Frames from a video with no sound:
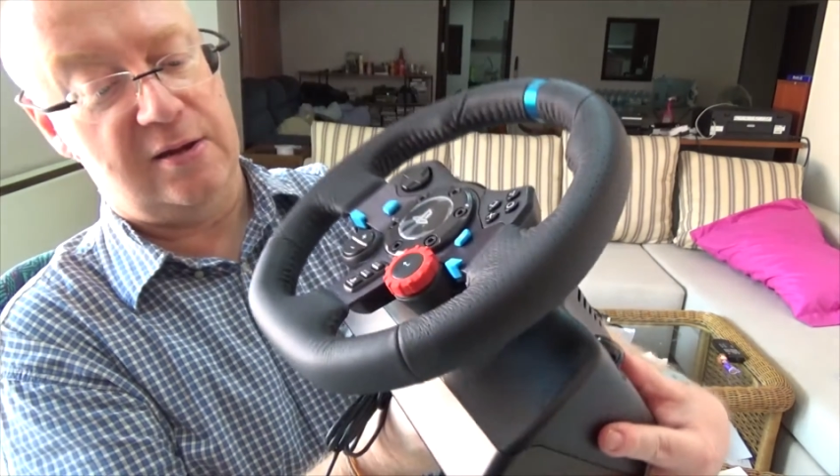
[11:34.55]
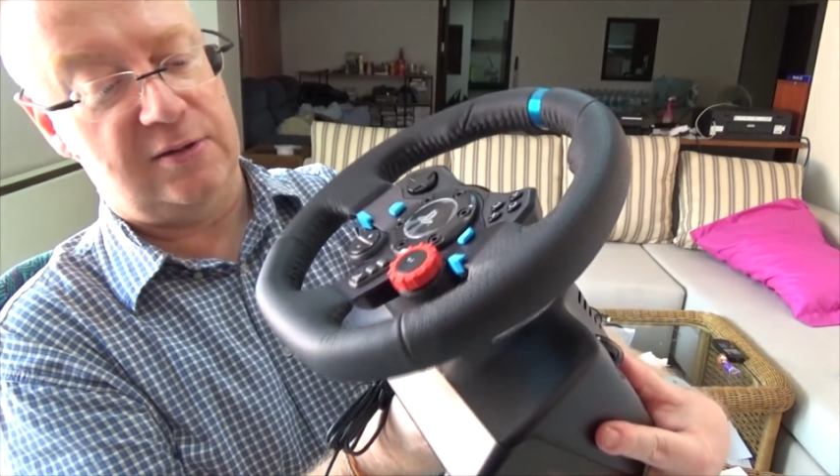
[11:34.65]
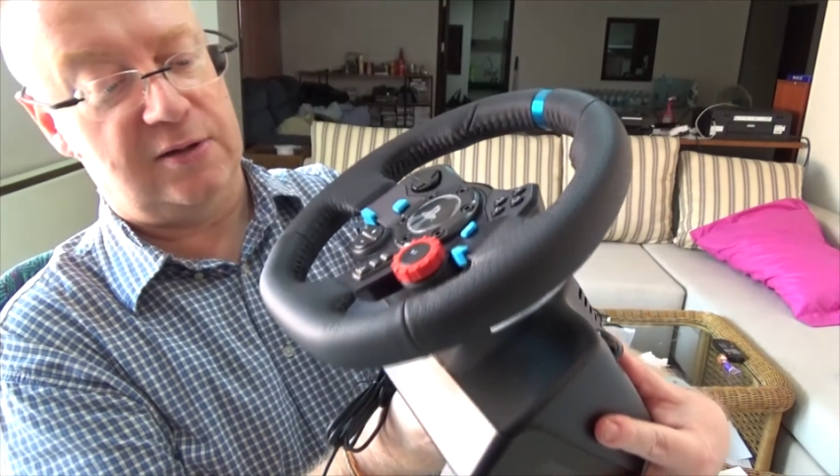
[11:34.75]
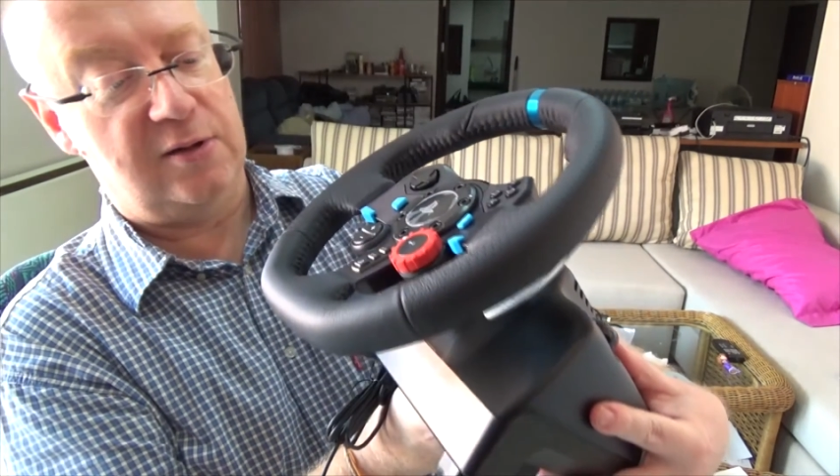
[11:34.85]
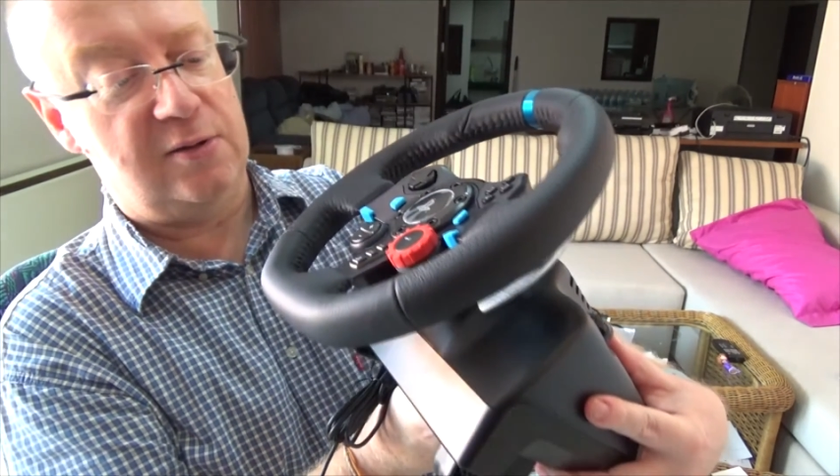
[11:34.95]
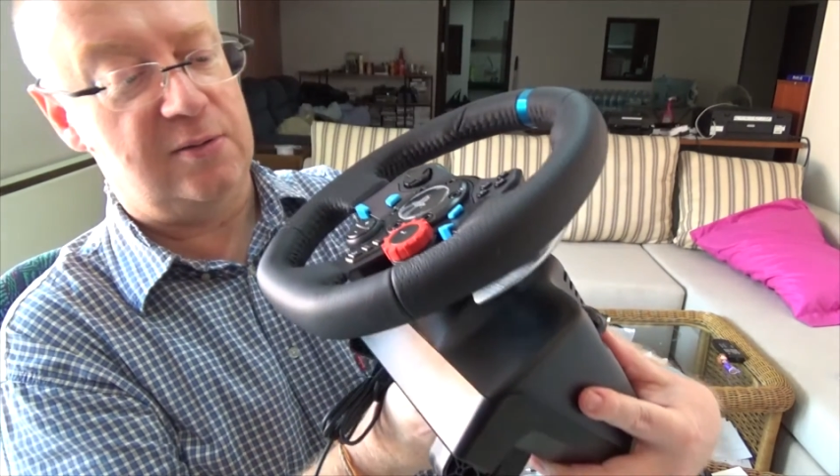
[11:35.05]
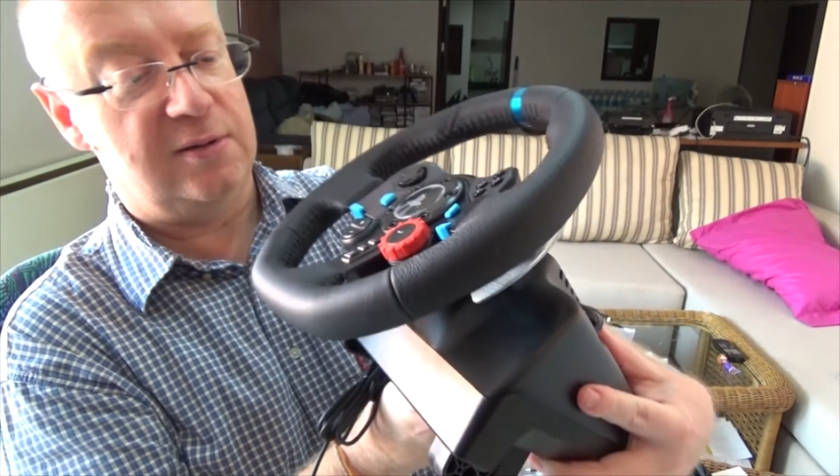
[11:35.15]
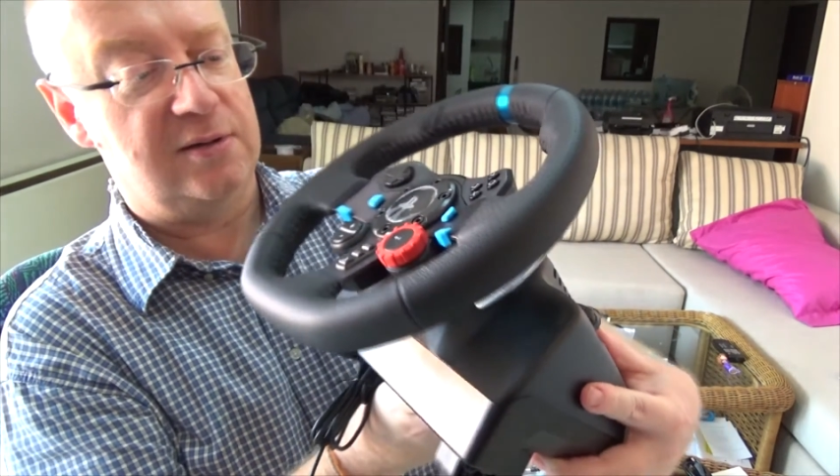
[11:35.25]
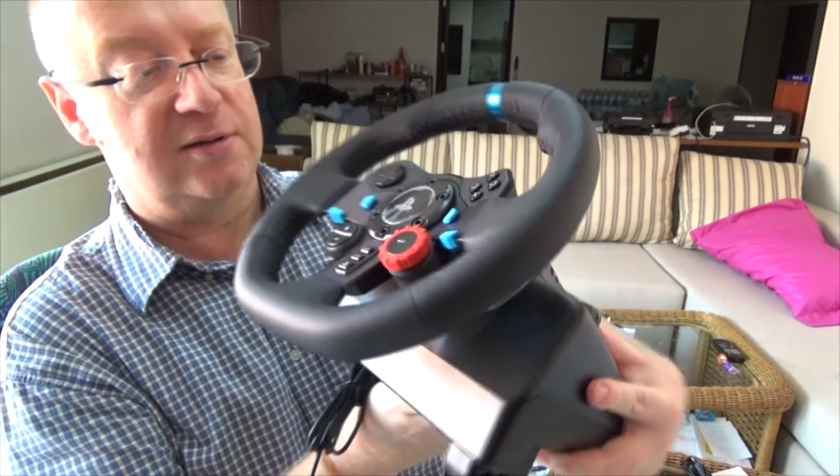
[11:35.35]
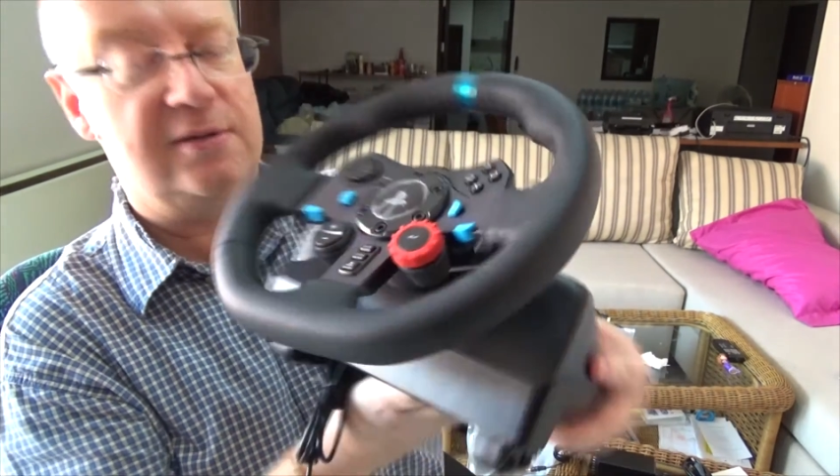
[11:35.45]
new
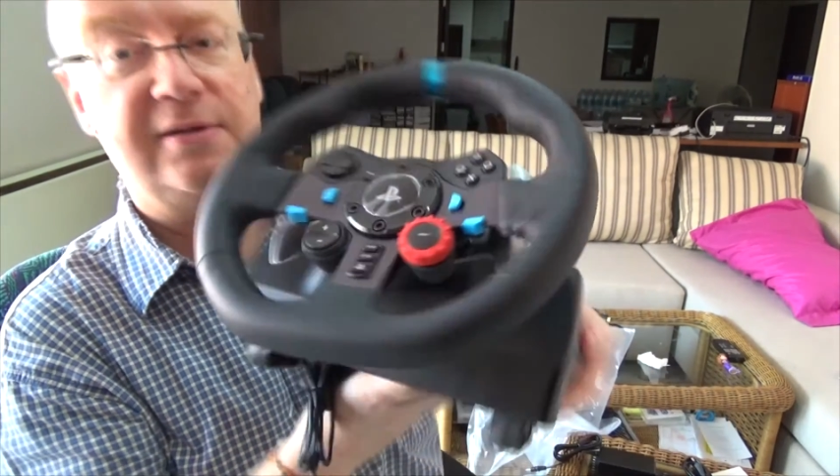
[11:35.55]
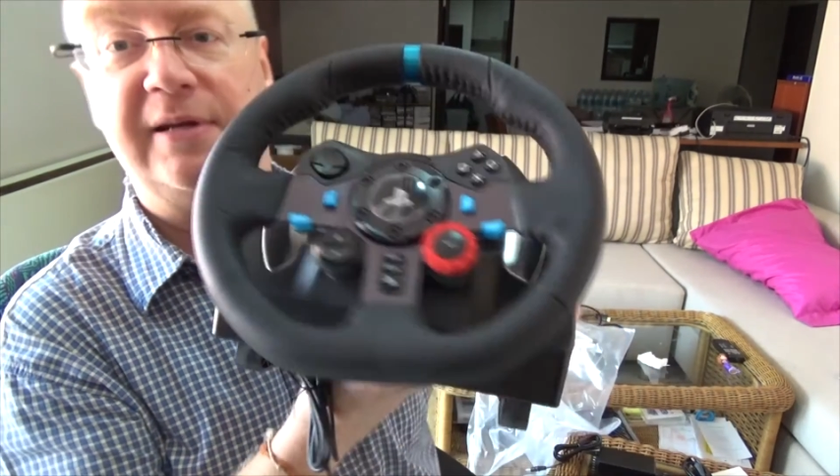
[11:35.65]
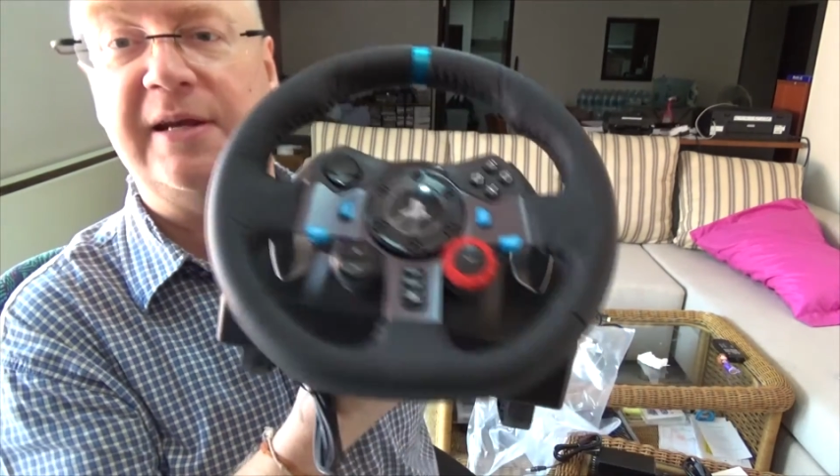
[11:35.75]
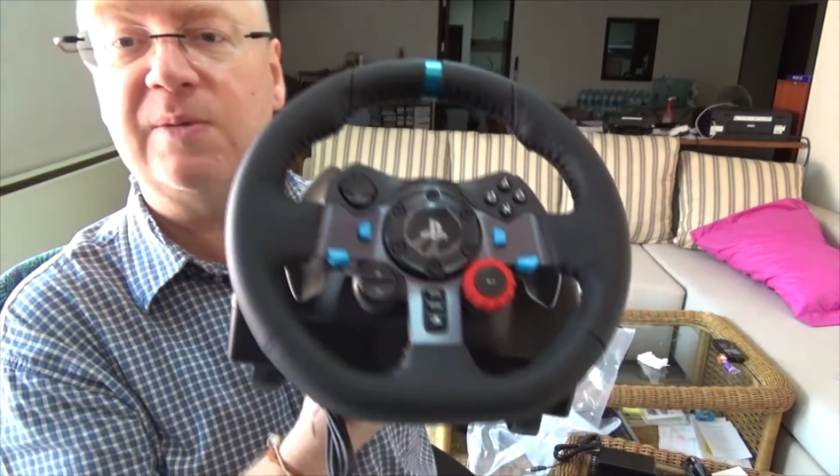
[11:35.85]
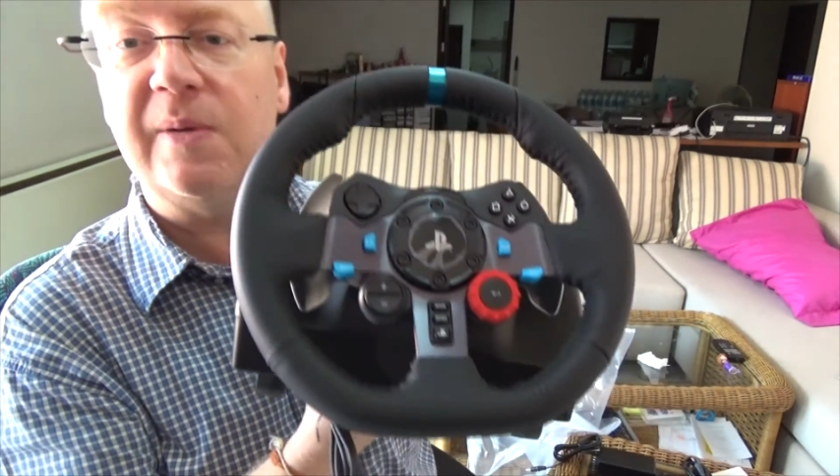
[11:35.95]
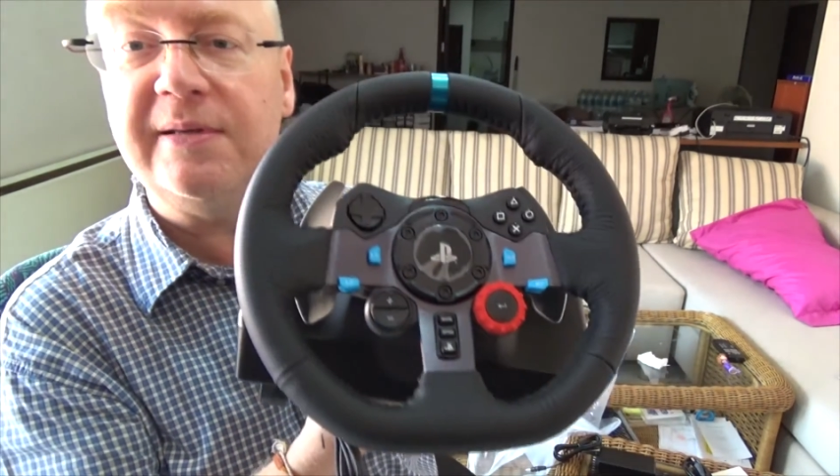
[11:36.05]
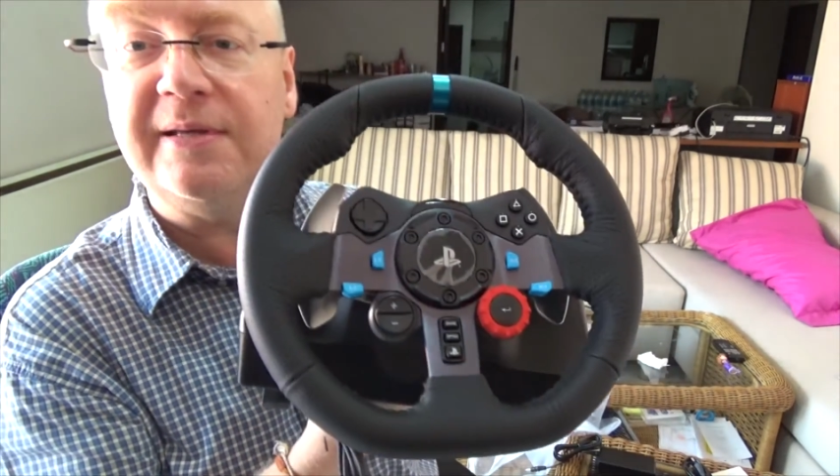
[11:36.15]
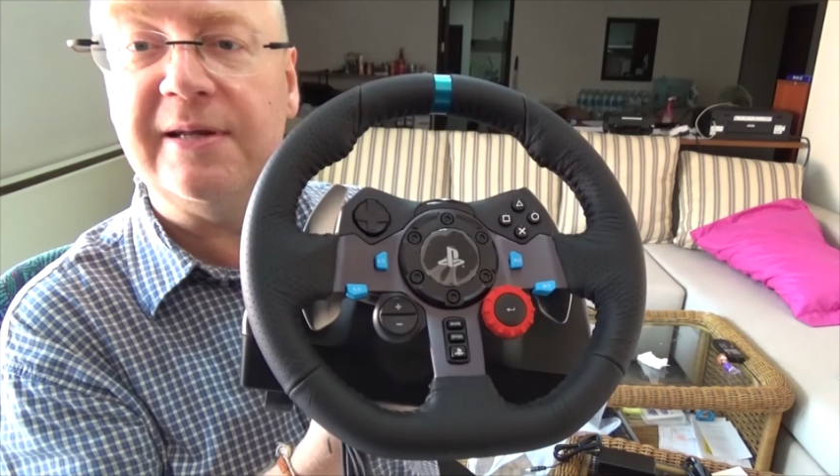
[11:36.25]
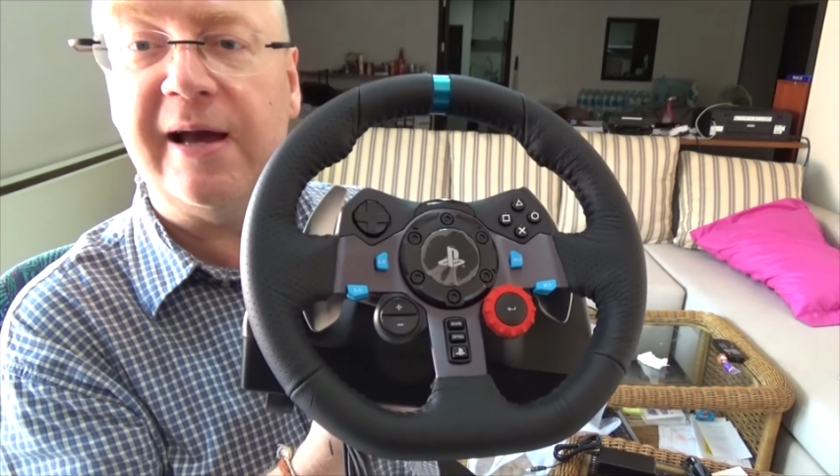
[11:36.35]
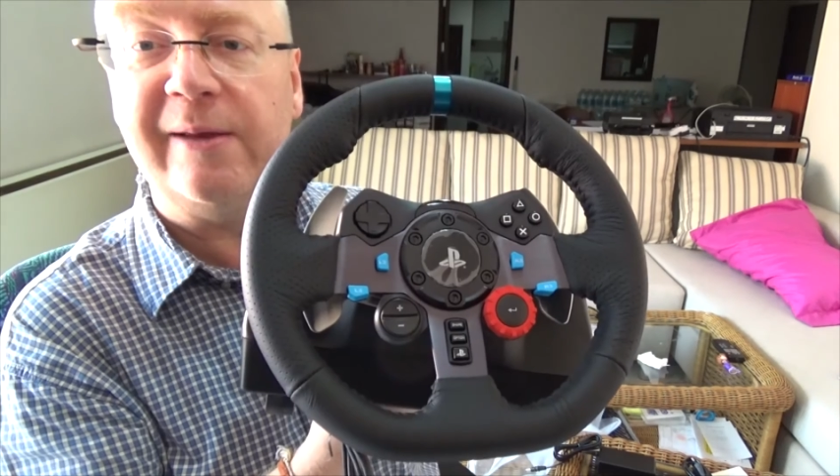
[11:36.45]

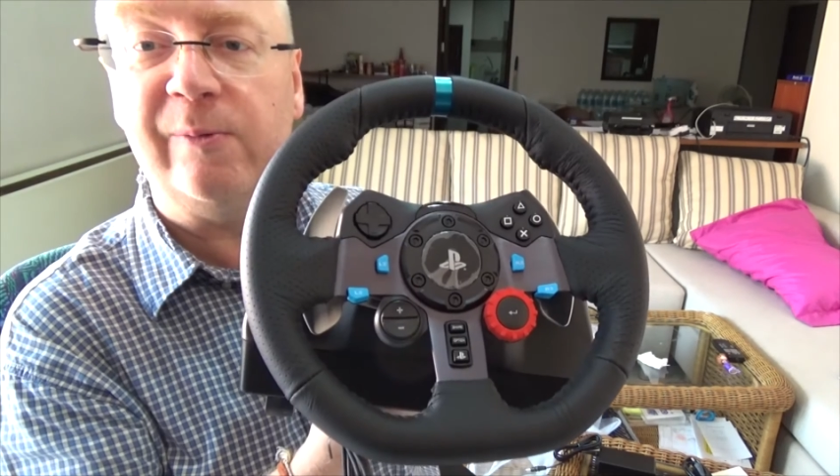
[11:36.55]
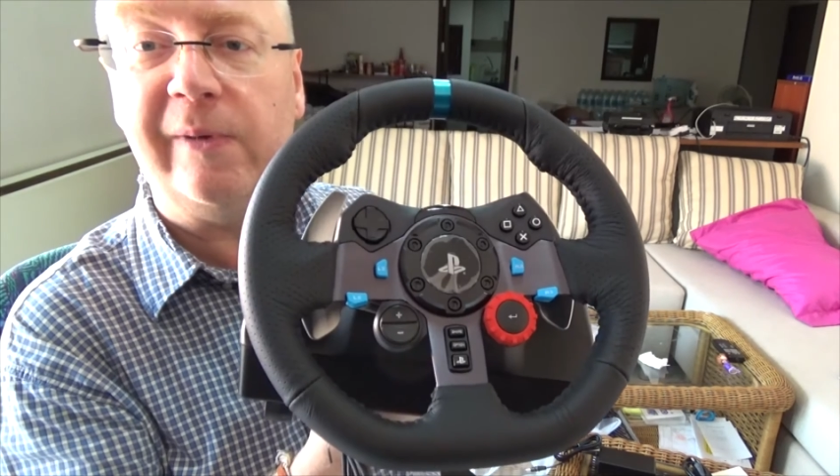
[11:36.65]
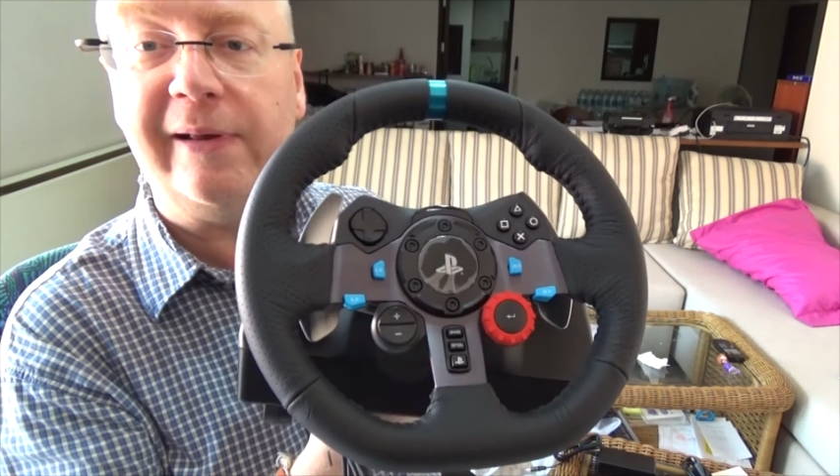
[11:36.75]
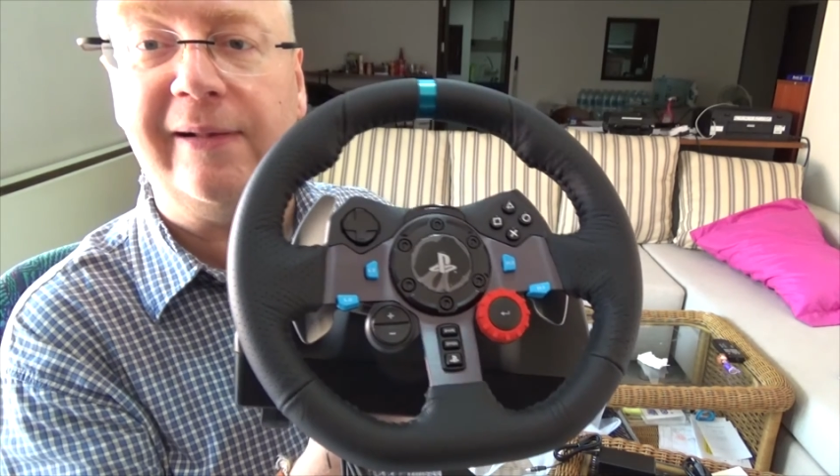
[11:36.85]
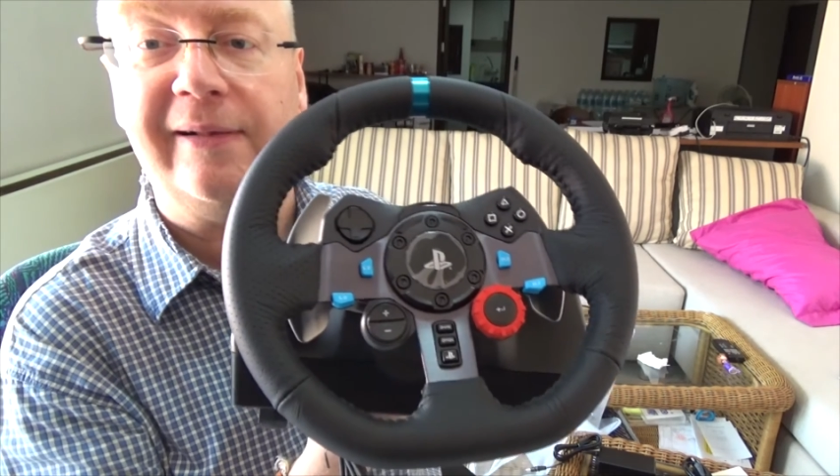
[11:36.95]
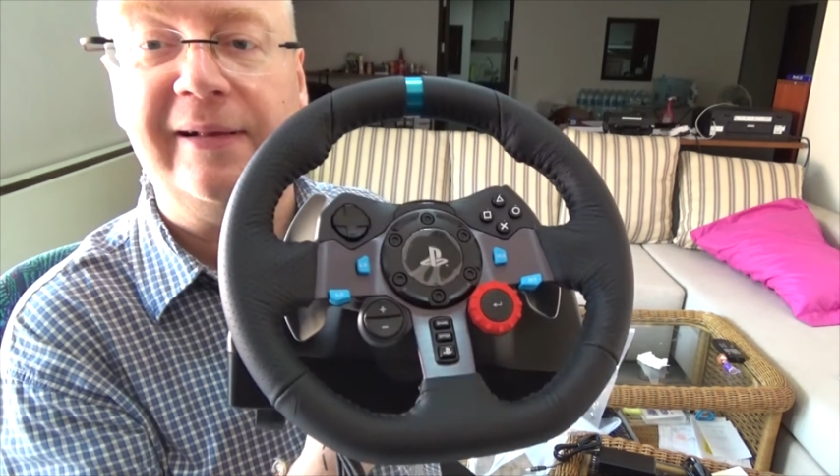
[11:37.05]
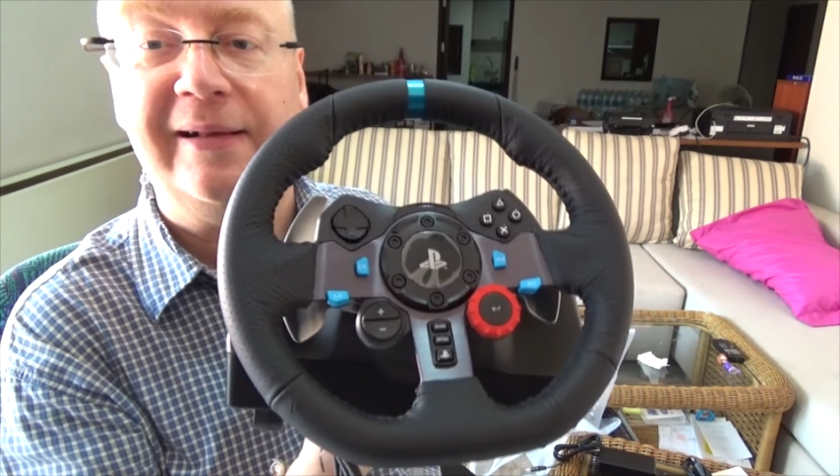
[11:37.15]
G29 wheel.